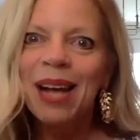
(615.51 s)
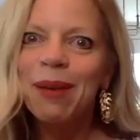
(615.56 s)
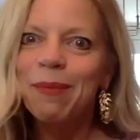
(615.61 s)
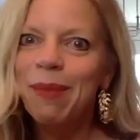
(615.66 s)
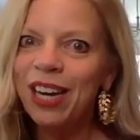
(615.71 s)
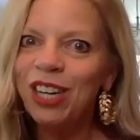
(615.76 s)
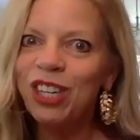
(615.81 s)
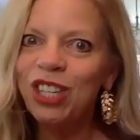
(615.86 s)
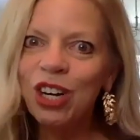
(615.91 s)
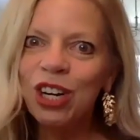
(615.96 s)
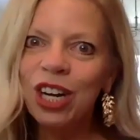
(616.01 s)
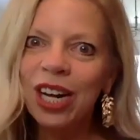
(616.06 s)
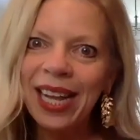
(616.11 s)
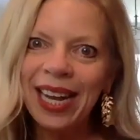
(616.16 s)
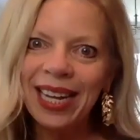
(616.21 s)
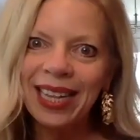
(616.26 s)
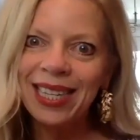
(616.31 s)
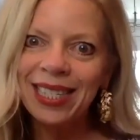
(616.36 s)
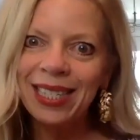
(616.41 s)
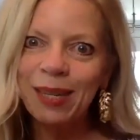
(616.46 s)
Make sure to
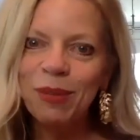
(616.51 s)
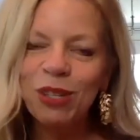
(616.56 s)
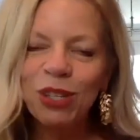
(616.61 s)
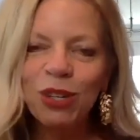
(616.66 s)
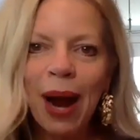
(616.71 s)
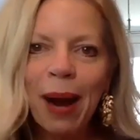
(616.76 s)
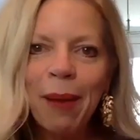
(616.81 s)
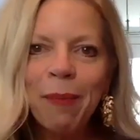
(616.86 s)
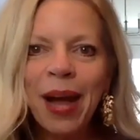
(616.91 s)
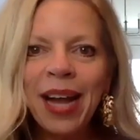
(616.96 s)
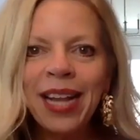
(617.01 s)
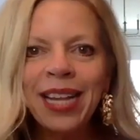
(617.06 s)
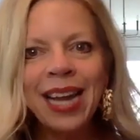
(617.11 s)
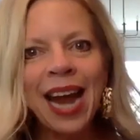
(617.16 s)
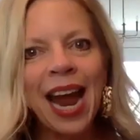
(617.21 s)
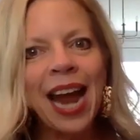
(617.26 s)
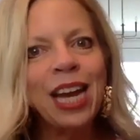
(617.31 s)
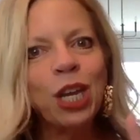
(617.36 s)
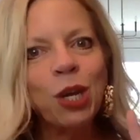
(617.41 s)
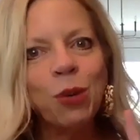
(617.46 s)
click the subscribe button
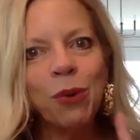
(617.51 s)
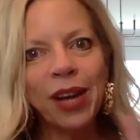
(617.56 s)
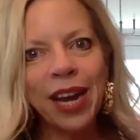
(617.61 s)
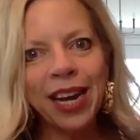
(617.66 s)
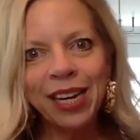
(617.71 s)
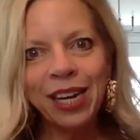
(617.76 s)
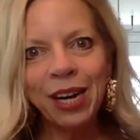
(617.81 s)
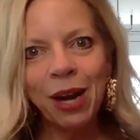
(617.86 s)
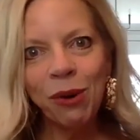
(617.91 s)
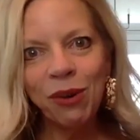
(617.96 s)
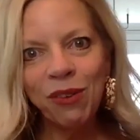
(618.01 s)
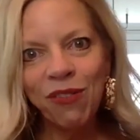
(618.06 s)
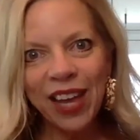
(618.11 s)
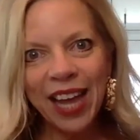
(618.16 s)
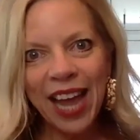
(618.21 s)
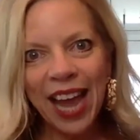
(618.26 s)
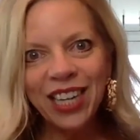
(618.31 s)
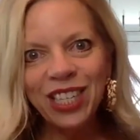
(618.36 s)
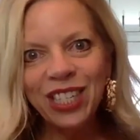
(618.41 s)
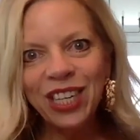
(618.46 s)
and you will get a
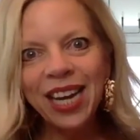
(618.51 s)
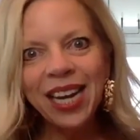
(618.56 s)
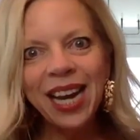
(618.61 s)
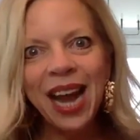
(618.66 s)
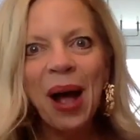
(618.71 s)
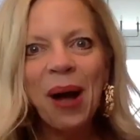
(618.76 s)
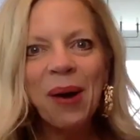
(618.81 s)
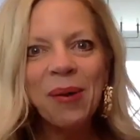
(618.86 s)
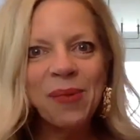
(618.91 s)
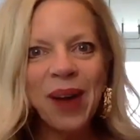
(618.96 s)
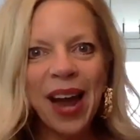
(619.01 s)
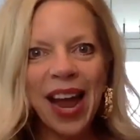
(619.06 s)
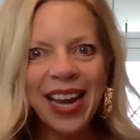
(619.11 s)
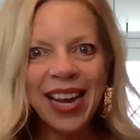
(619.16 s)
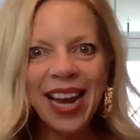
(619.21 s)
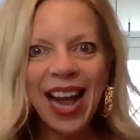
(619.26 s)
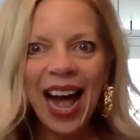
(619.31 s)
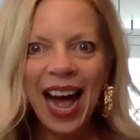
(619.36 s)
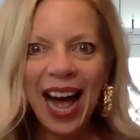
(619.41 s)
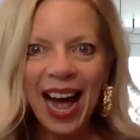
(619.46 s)
notification
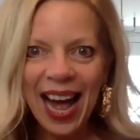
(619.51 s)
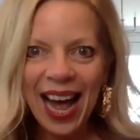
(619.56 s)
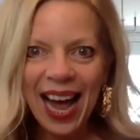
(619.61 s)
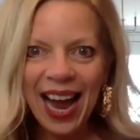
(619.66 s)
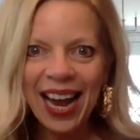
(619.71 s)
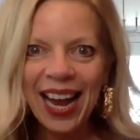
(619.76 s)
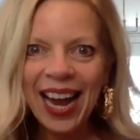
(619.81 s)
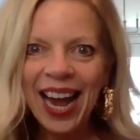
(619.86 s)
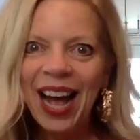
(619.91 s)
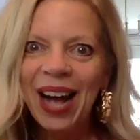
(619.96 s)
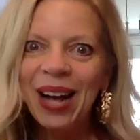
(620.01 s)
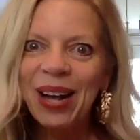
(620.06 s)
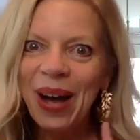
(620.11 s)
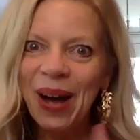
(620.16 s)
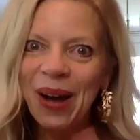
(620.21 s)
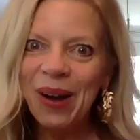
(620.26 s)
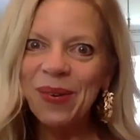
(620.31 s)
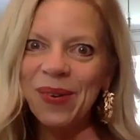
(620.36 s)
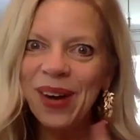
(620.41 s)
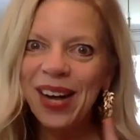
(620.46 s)
when I
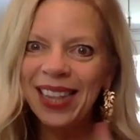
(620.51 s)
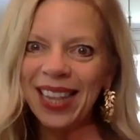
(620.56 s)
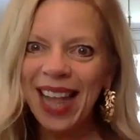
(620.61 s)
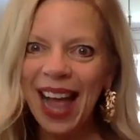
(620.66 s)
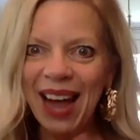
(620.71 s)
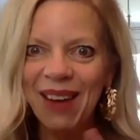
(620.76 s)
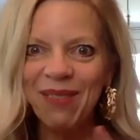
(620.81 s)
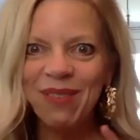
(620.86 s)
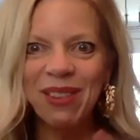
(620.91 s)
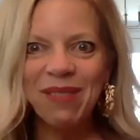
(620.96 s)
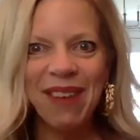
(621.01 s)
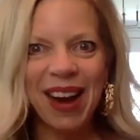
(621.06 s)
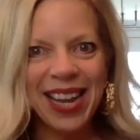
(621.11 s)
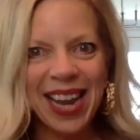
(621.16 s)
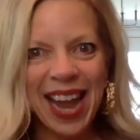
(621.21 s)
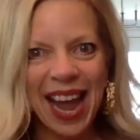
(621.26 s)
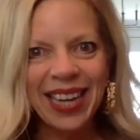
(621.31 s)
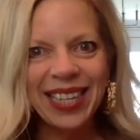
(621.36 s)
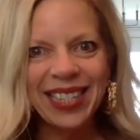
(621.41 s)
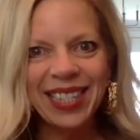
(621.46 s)
go live with my
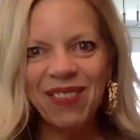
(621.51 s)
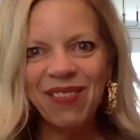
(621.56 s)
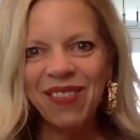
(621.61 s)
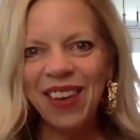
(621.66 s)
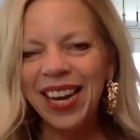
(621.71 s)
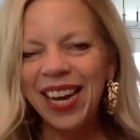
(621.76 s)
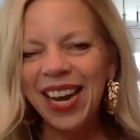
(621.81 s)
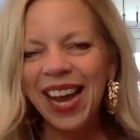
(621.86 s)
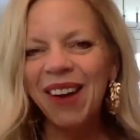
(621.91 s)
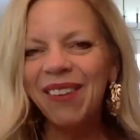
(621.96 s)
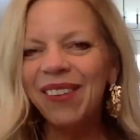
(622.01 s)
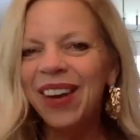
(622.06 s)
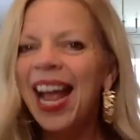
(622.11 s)
next video.